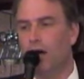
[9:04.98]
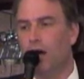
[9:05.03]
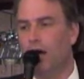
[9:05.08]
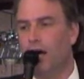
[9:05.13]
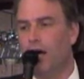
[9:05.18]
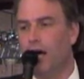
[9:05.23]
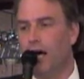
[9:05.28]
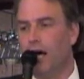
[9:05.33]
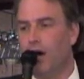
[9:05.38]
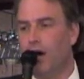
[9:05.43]

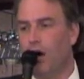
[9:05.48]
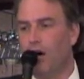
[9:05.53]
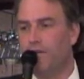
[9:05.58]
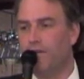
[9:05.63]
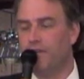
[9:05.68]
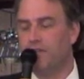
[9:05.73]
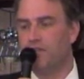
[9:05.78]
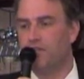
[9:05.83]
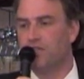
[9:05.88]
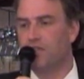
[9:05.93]
I
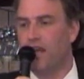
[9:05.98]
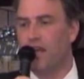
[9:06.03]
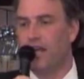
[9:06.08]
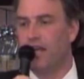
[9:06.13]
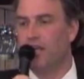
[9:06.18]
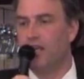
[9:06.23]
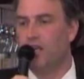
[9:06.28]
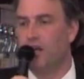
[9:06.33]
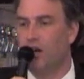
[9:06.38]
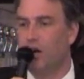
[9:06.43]
often
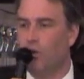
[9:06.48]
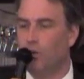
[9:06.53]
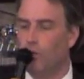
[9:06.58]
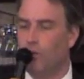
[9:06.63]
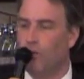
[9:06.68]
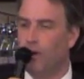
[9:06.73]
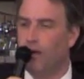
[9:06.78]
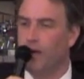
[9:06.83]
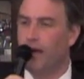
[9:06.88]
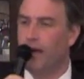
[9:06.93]
say, you
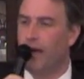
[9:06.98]
know,